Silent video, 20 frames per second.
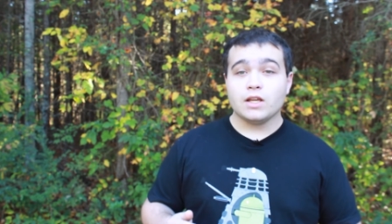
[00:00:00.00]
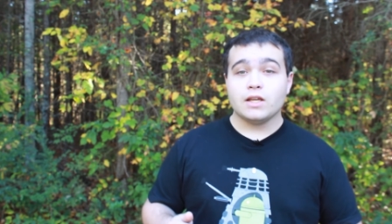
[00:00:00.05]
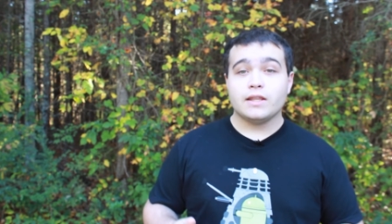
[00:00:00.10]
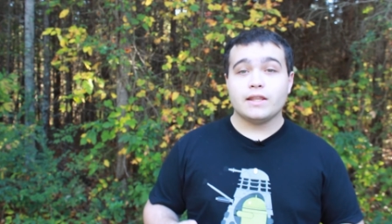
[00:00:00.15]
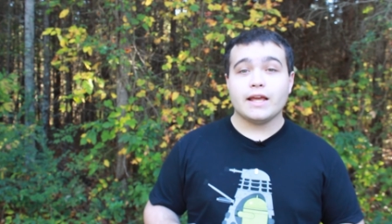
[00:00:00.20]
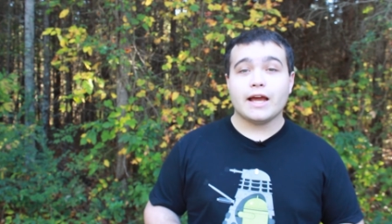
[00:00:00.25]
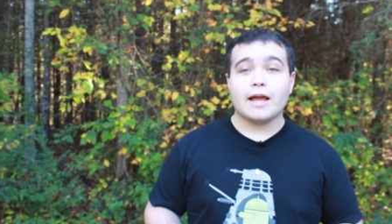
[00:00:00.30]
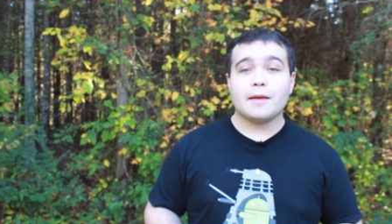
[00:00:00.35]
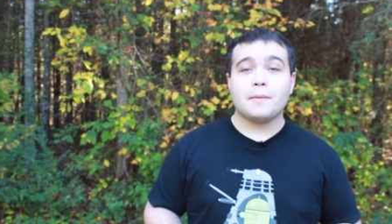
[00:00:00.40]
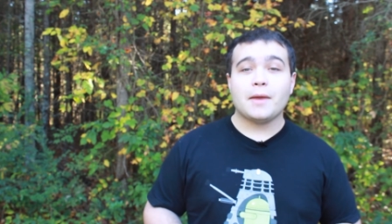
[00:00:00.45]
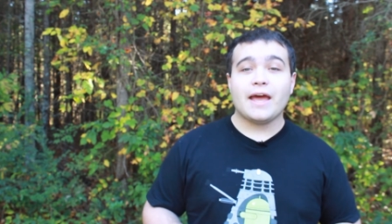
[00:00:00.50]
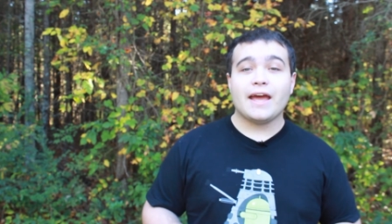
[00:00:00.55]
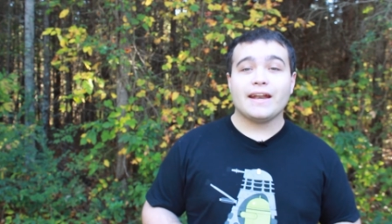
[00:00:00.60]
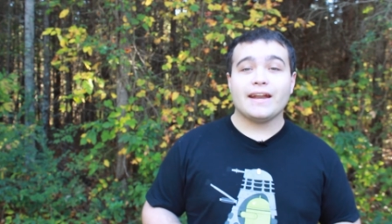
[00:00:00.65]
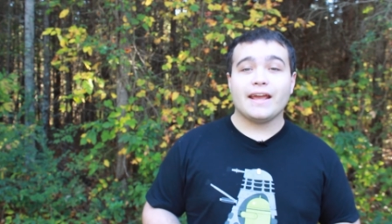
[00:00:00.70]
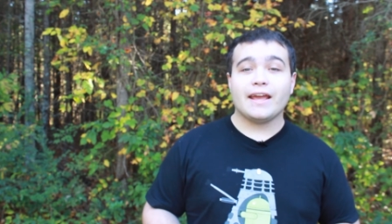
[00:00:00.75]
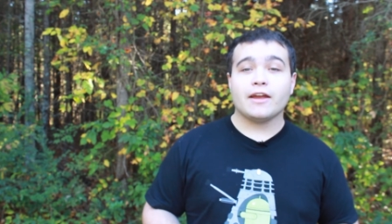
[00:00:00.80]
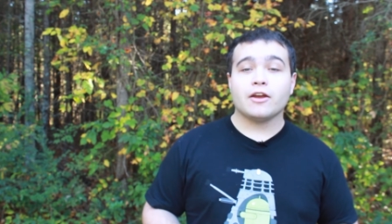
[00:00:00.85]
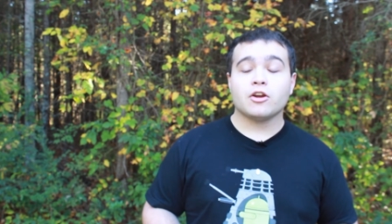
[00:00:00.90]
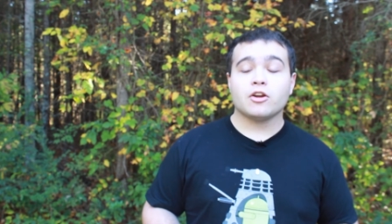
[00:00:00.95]
The iPad
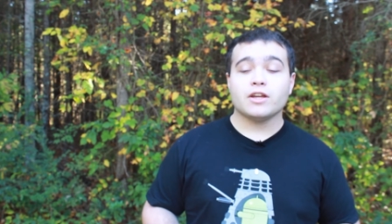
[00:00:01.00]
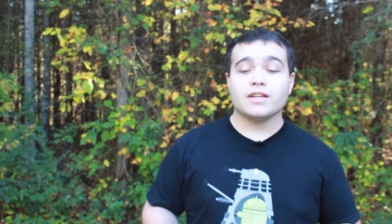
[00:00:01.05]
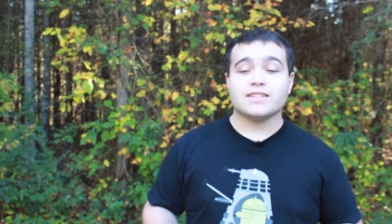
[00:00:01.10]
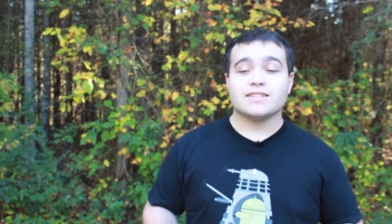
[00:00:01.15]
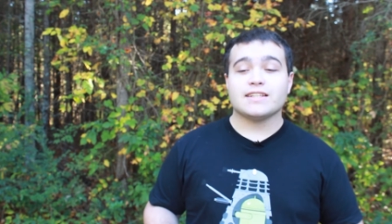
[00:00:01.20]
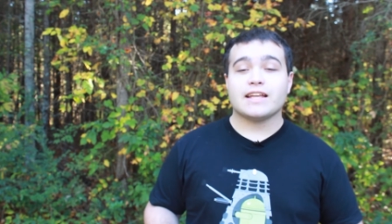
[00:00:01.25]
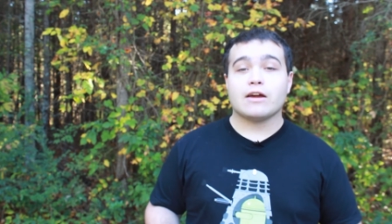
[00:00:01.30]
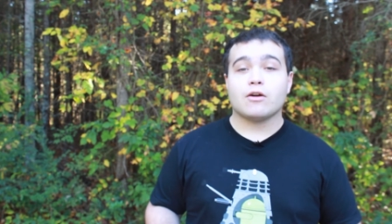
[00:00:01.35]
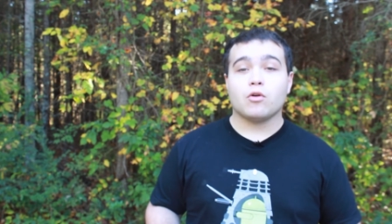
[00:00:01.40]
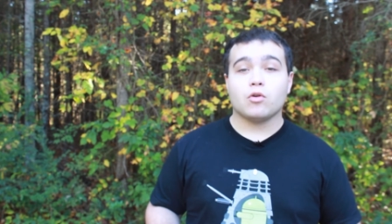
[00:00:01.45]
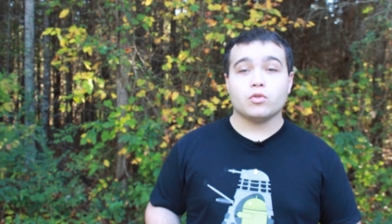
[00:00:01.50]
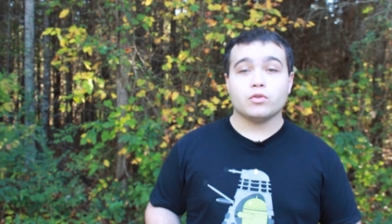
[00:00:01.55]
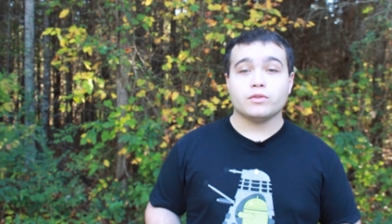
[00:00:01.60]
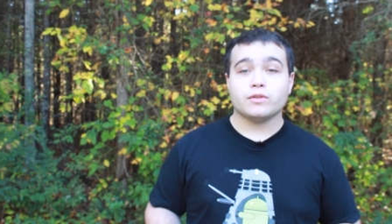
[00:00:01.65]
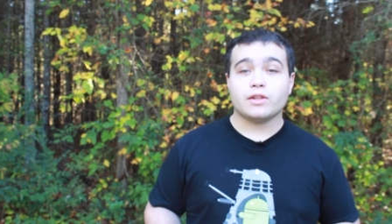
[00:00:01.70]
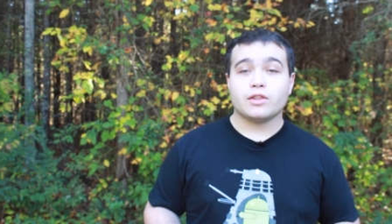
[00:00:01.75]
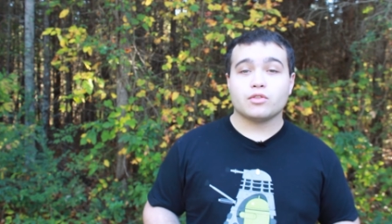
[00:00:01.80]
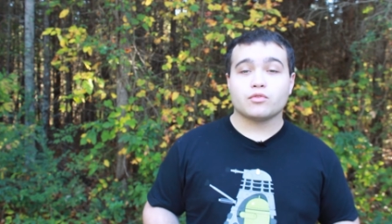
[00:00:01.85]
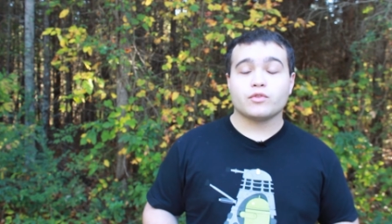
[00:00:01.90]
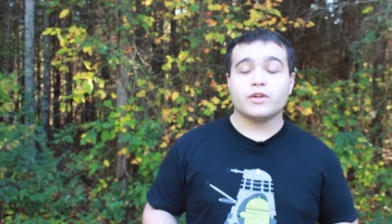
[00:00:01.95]
Air is now
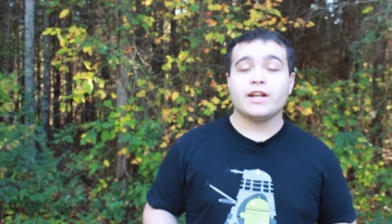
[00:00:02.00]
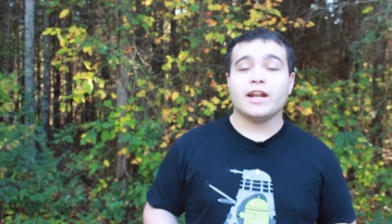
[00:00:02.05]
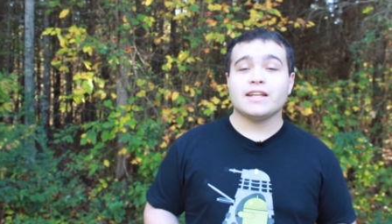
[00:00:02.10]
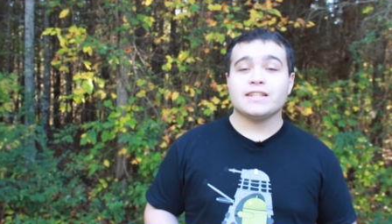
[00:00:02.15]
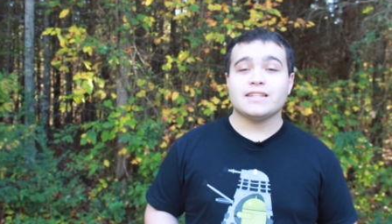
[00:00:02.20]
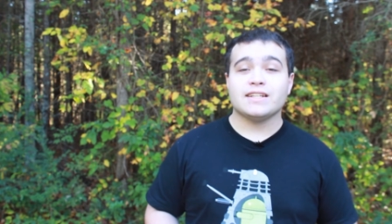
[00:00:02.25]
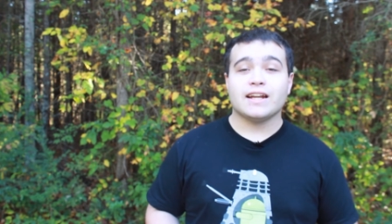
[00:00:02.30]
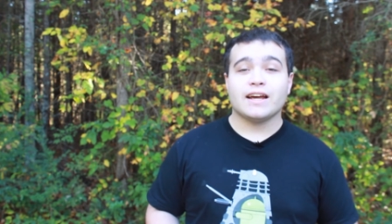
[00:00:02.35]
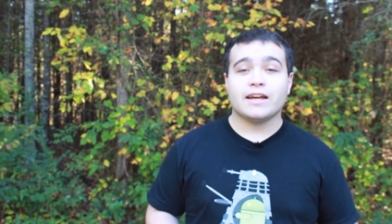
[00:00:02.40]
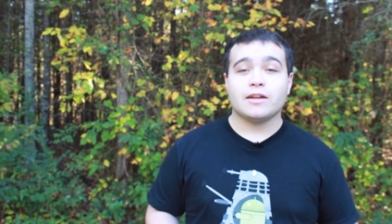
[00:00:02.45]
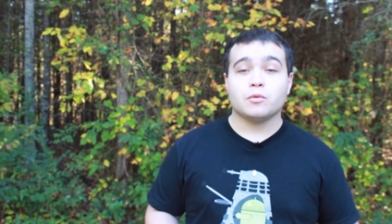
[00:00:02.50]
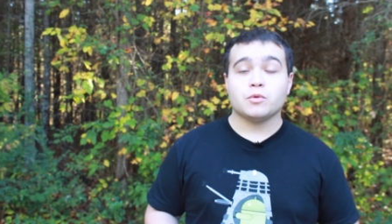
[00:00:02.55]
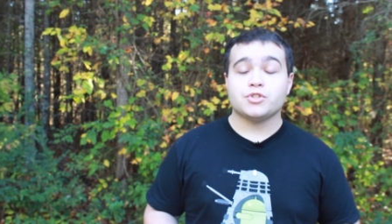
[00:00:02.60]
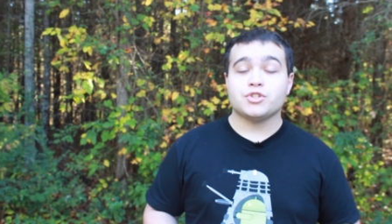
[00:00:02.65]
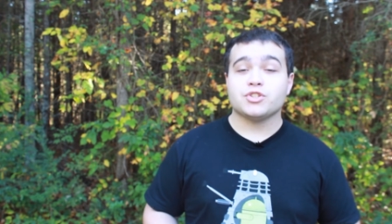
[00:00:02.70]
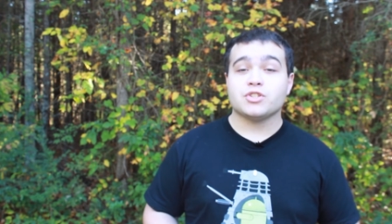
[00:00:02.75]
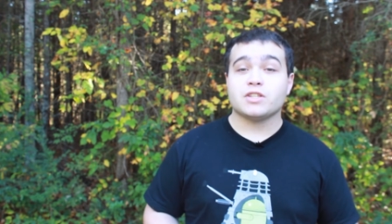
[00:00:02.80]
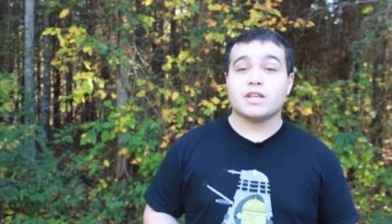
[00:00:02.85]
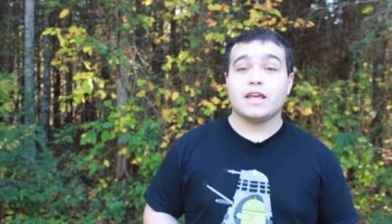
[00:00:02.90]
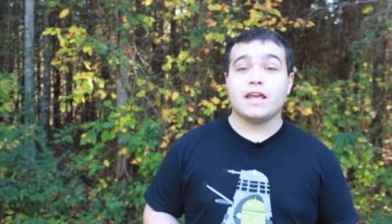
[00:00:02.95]
only $399, which
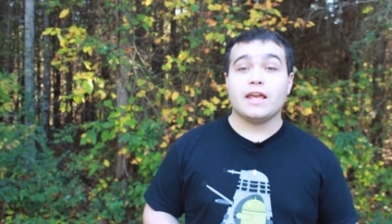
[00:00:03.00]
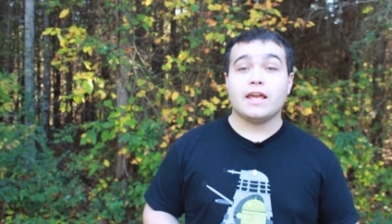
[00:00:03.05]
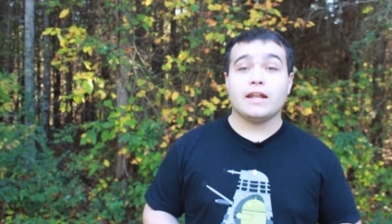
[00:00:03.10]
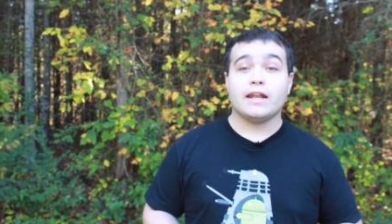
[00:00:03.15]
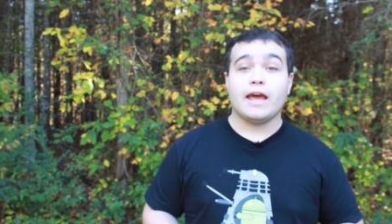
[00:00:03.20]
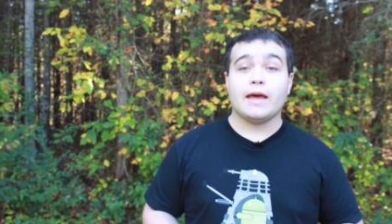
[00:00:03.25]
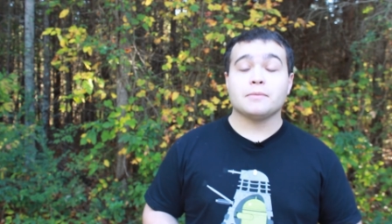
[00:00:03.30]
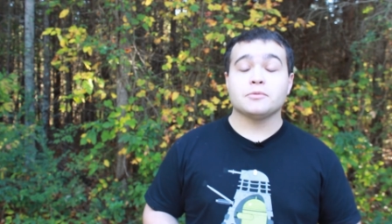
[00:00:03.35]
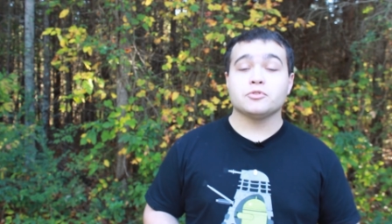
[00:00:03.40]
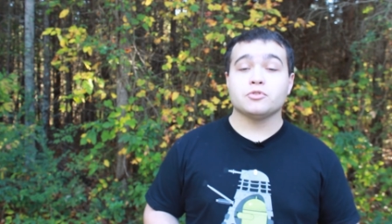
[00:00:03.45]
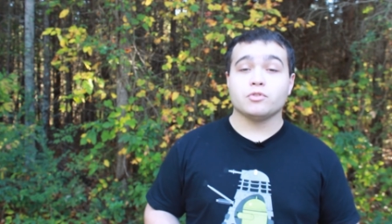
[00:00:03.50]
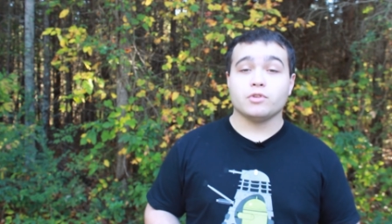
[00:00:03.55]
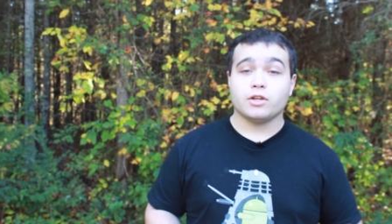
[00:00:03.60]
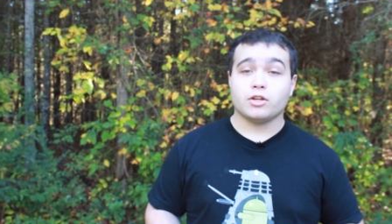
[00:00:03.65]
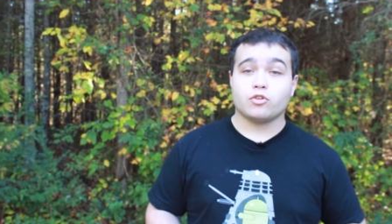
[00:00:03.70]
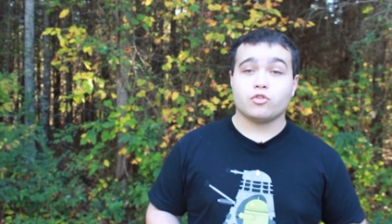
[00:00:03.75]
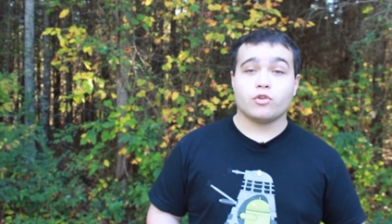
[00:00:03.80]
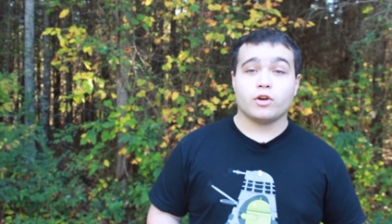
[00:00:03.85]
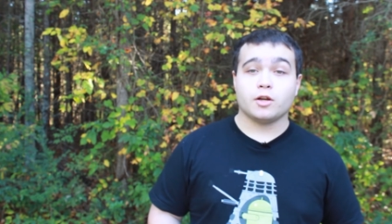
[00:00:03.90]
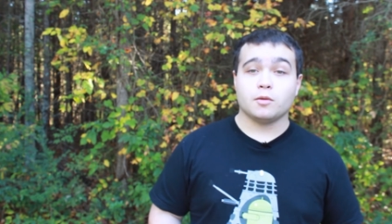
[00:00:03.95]
is an absolutely
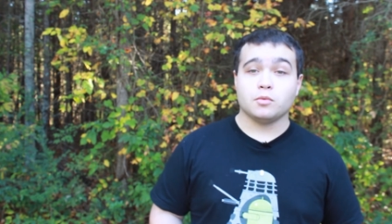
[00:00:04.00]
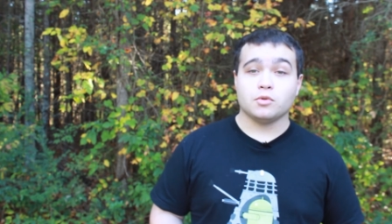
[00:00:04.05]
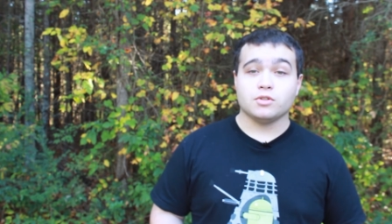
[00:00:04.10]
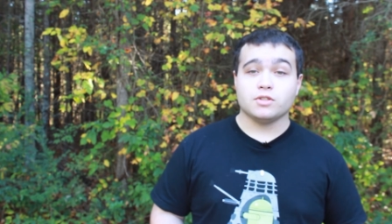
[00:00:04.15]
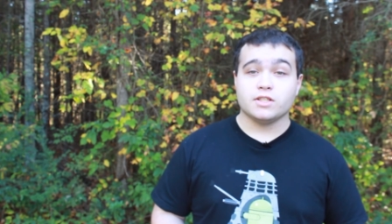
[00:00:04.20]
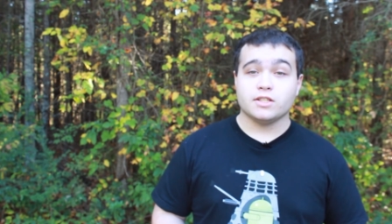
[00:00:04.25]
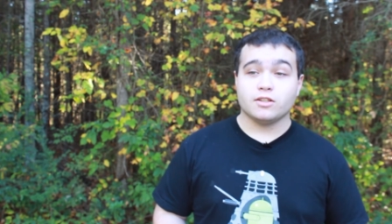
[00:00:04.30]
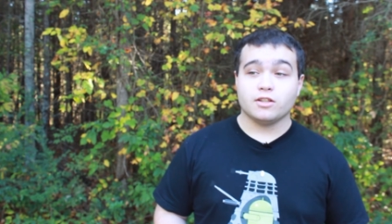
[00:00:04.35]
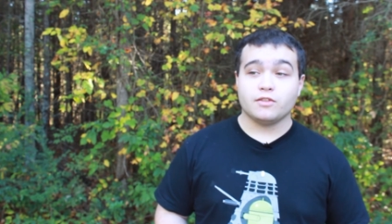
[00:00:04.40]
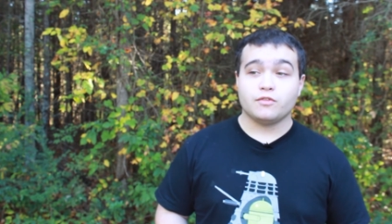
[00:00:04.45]
incredible deal.